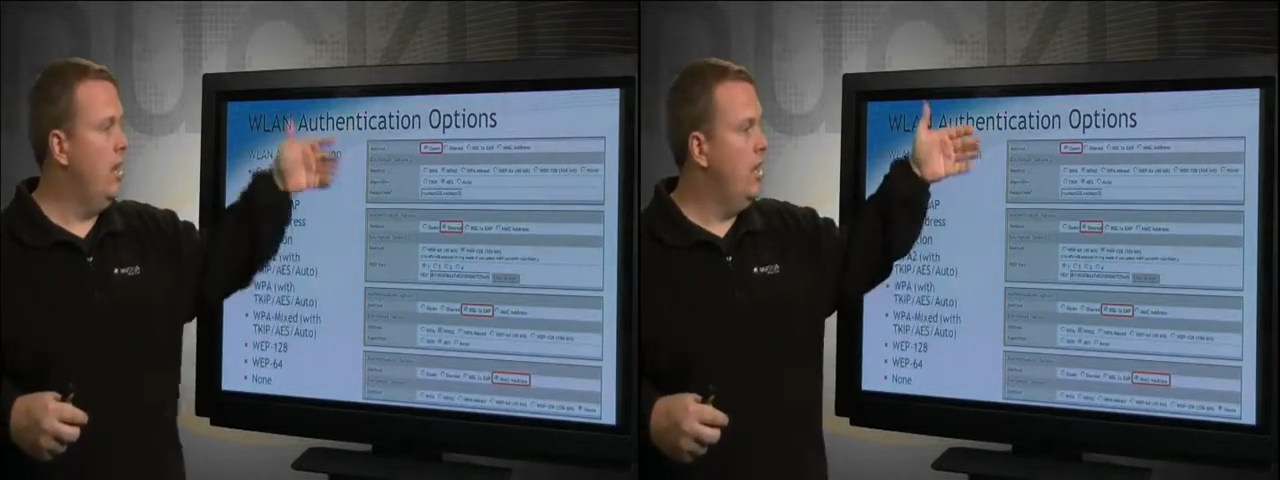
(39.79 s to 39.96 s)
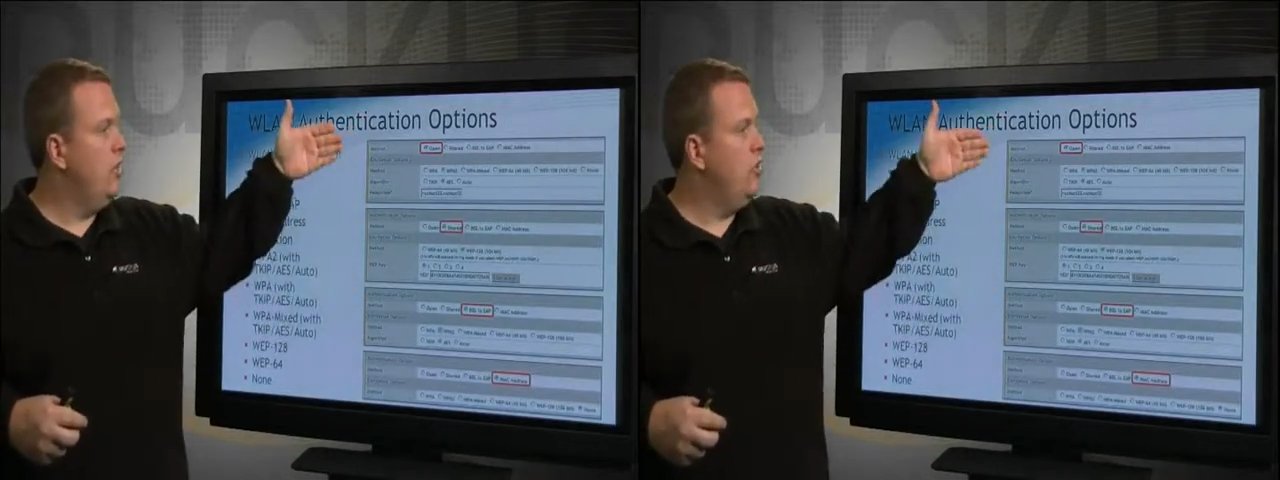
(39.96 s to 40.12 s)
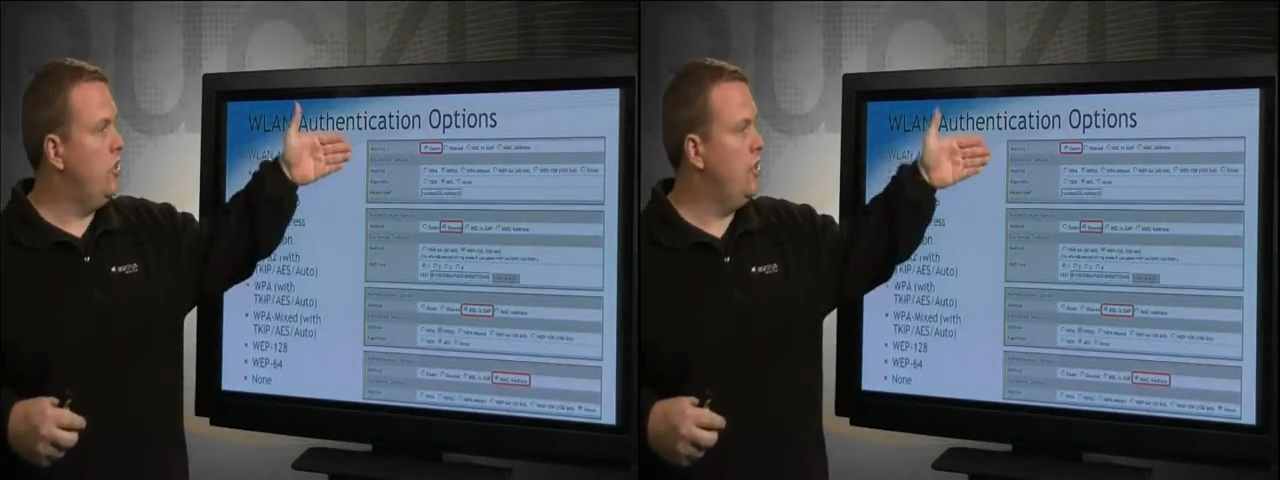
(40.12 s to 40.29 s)

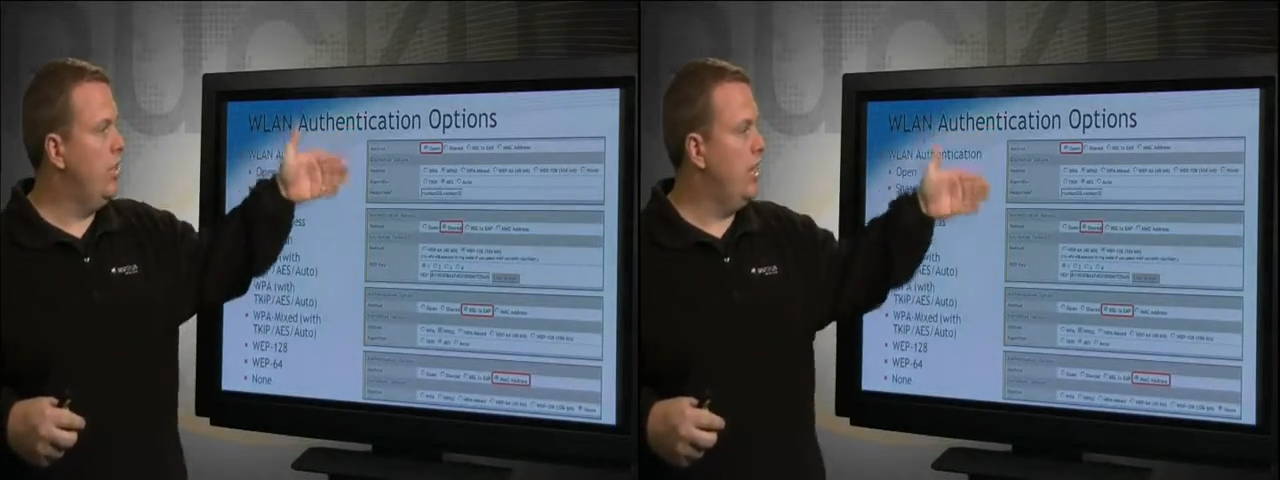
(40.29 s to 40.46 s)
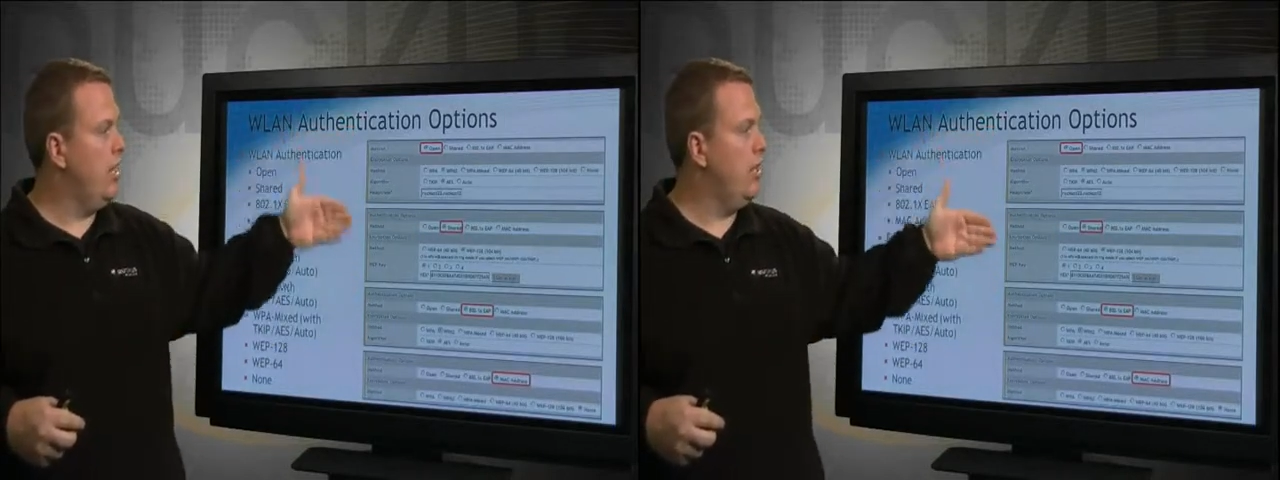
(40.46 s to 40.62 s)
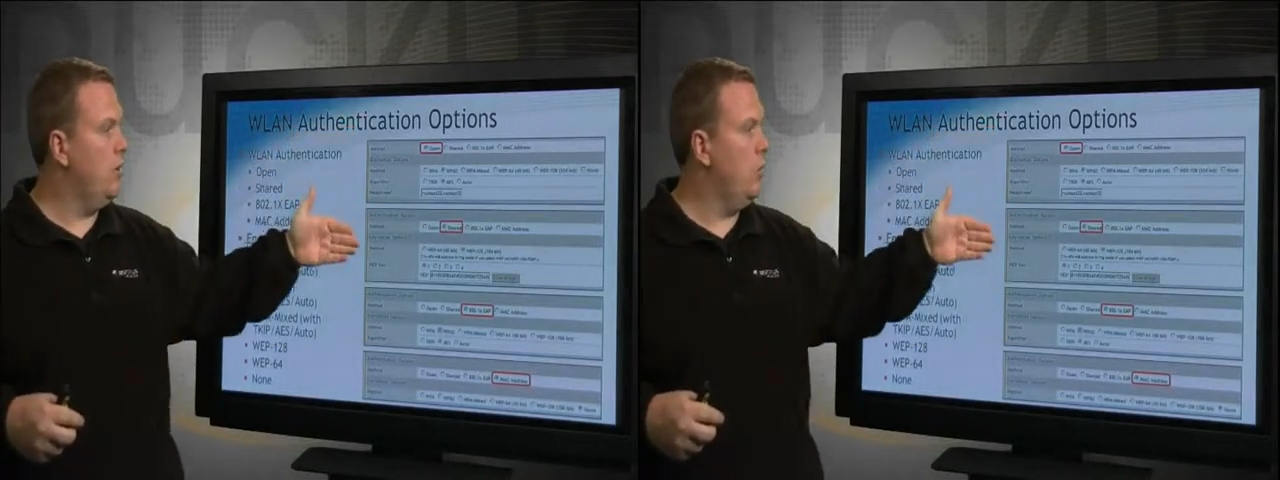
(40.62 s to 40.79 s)
just
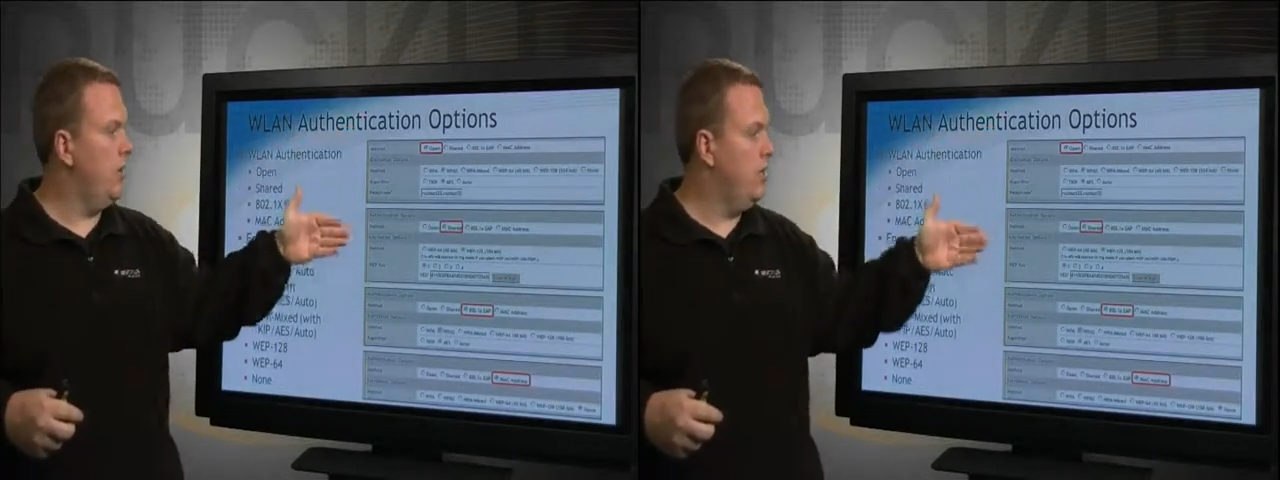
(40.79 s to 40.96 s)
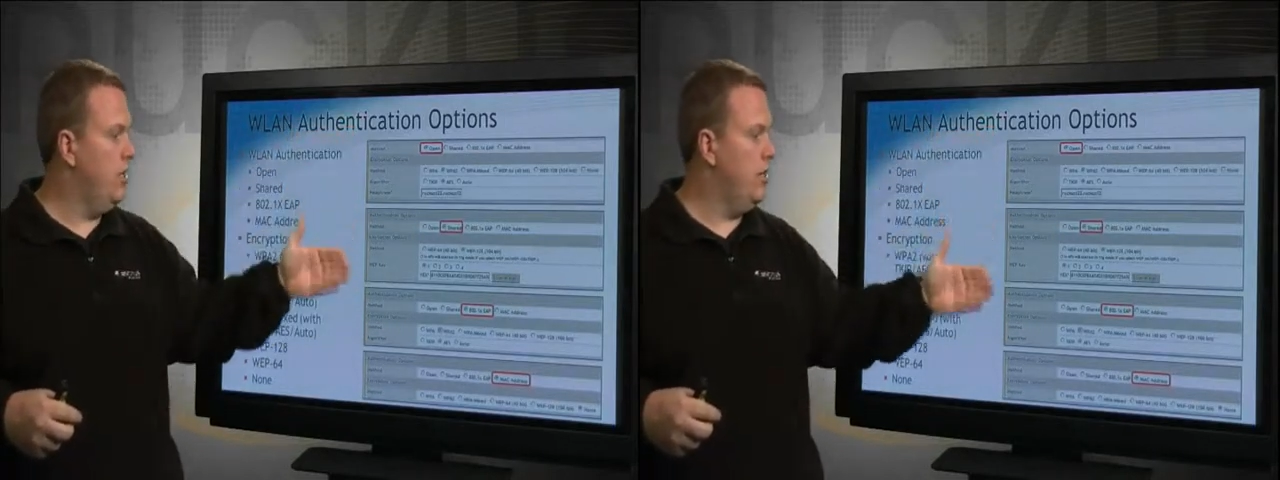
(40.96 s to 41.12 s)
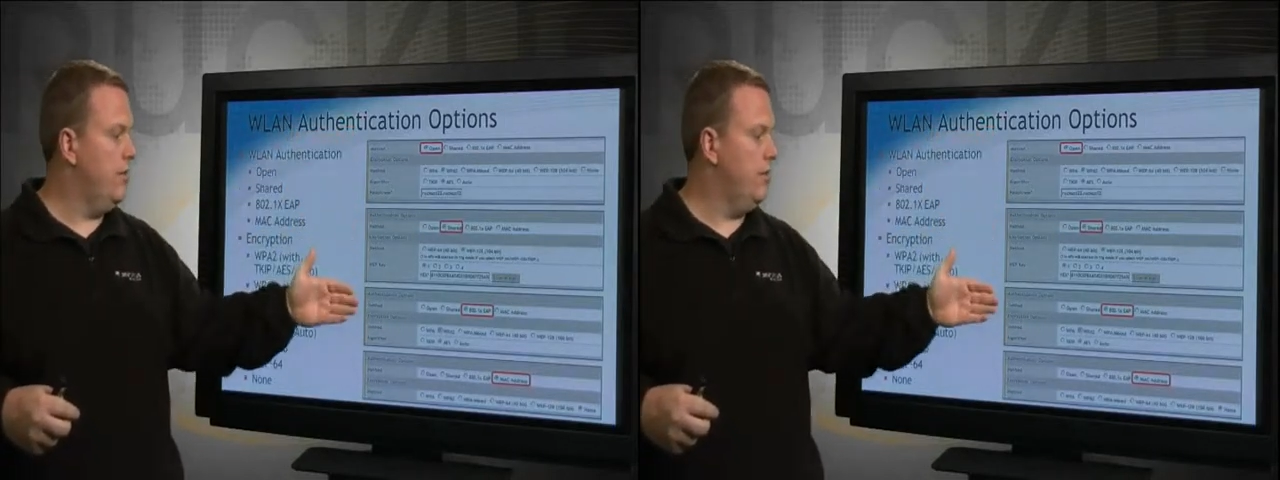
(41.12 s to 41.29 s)
selected with
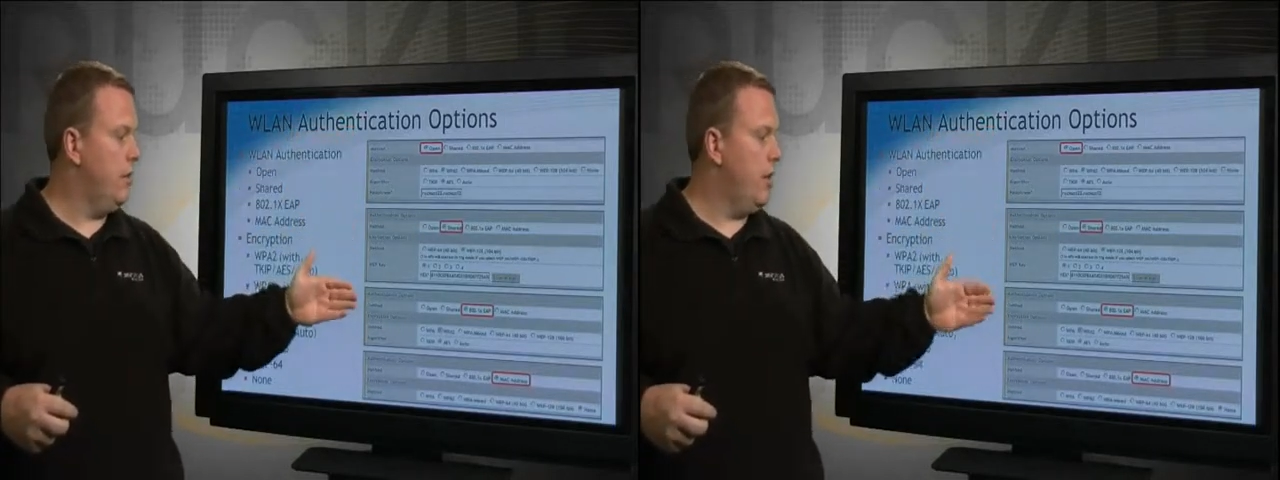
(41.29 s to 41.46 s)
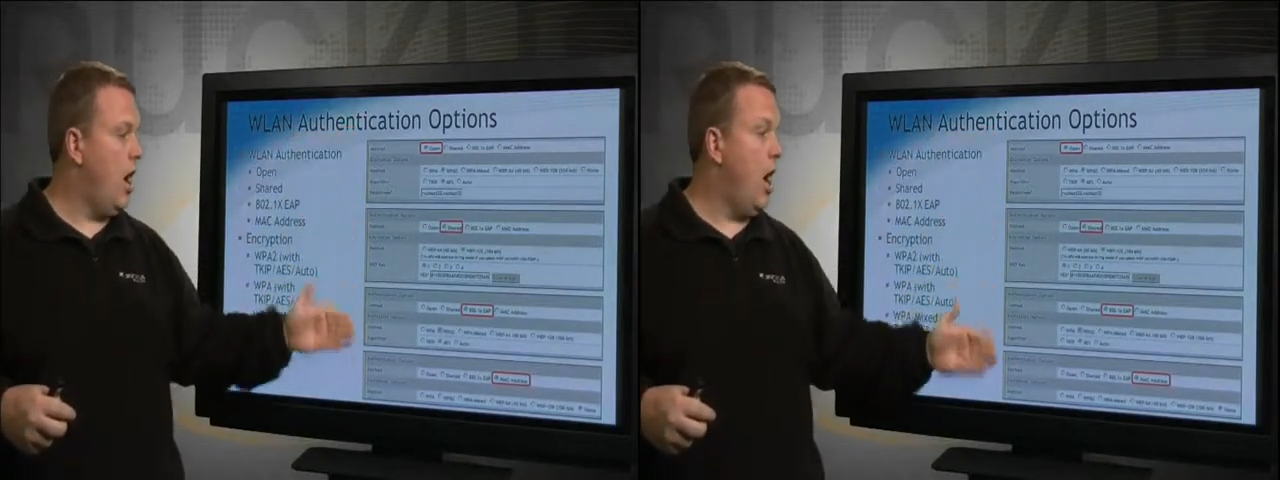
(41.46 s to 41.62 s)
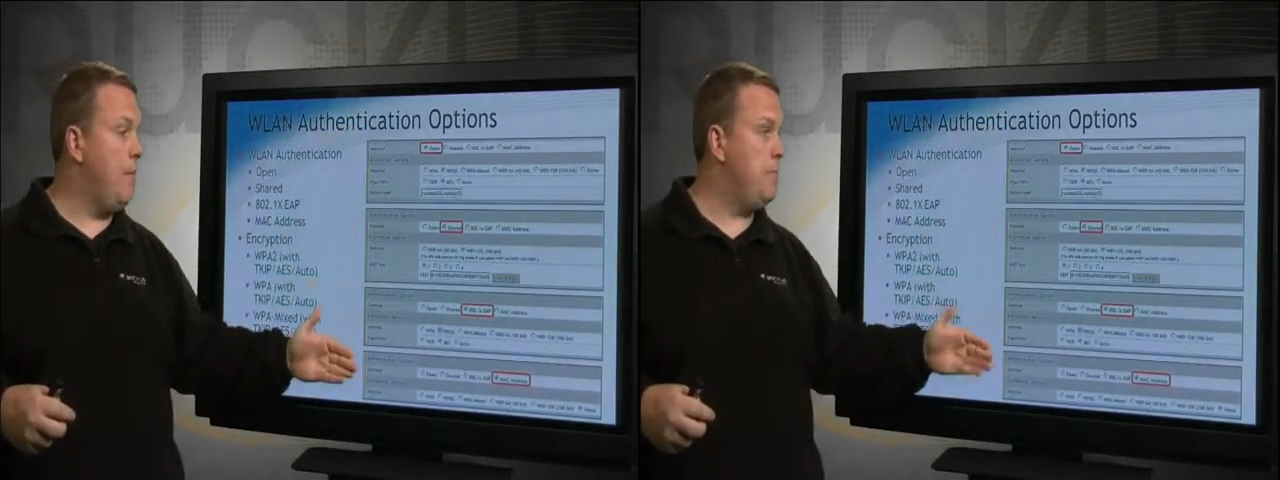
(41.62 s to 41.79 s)
different
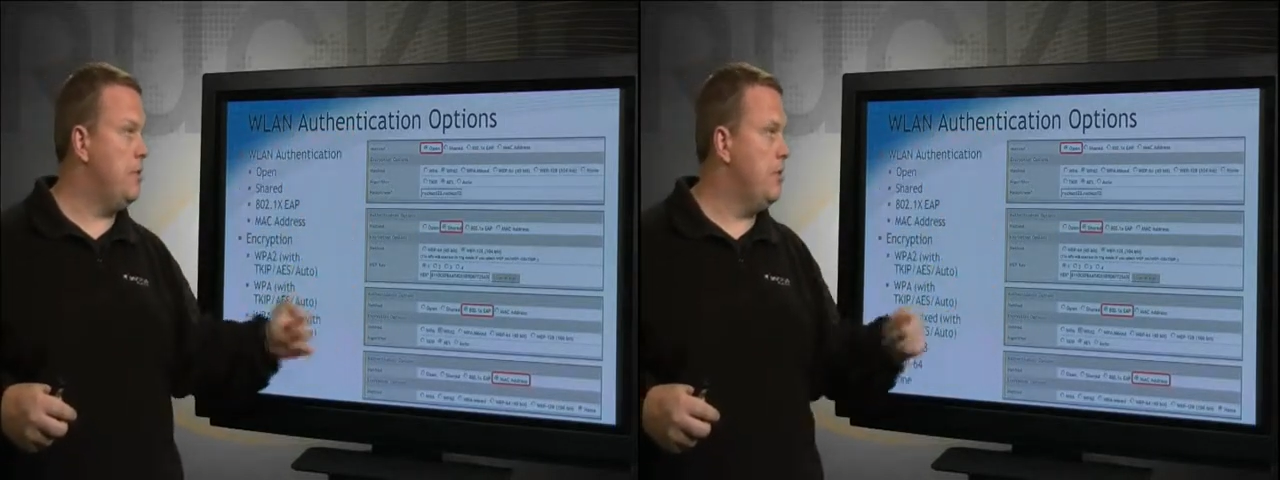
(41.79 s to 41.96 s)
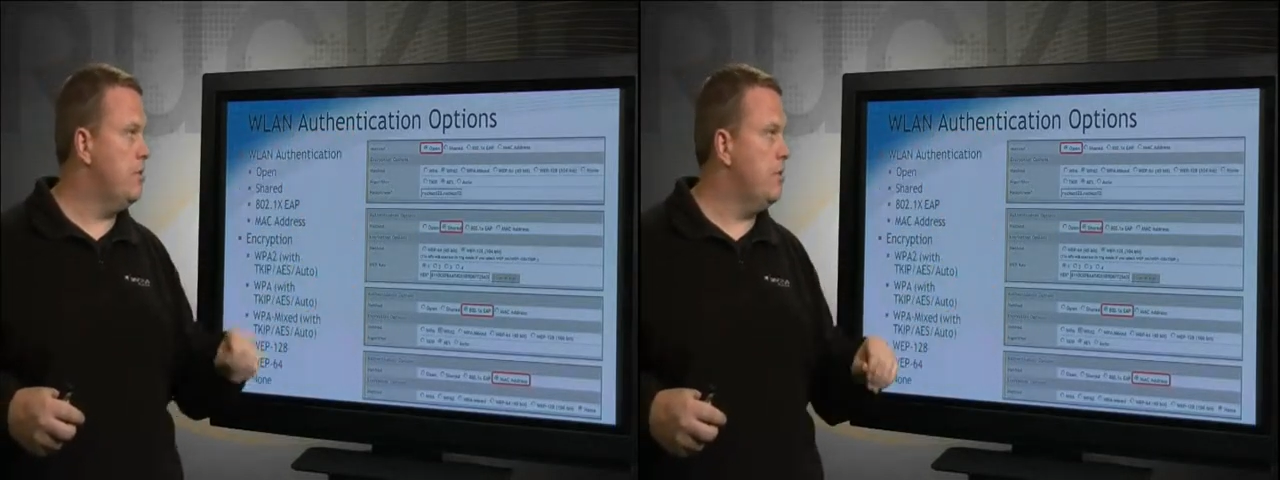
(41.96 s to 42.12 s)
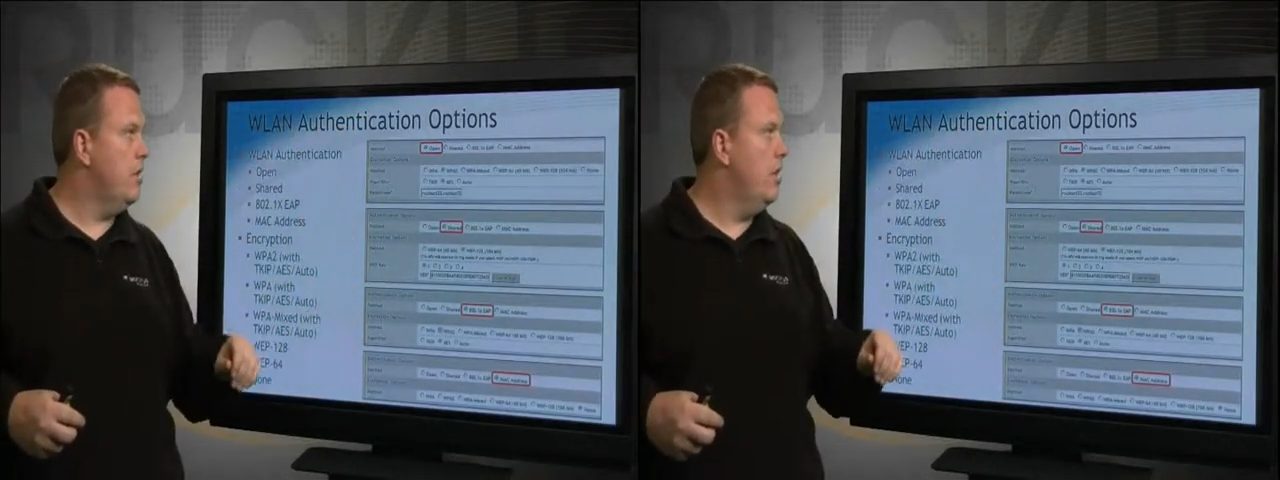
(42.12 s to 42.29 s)

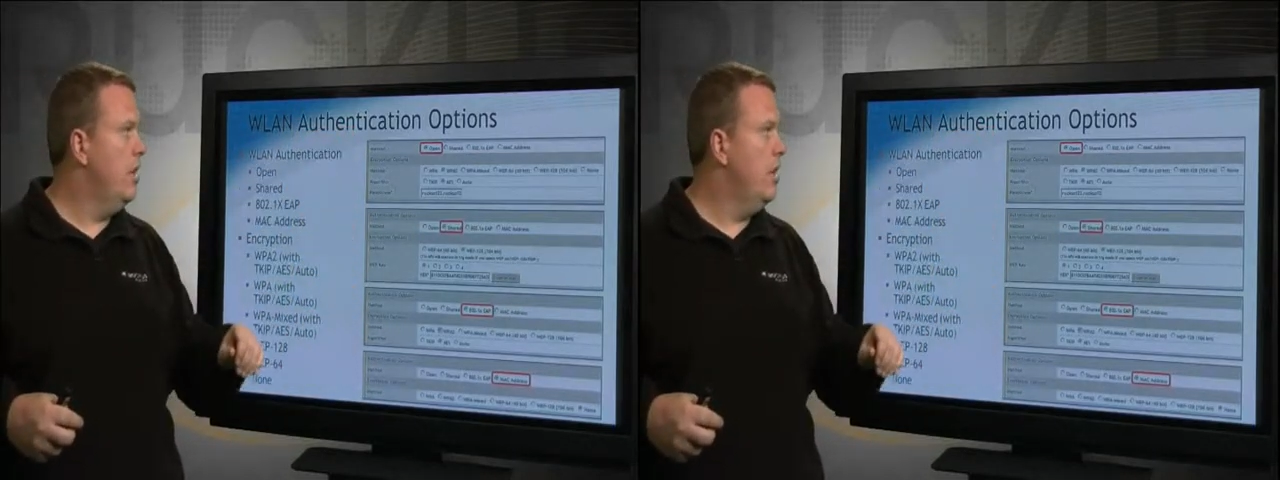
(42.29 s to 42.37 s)
options.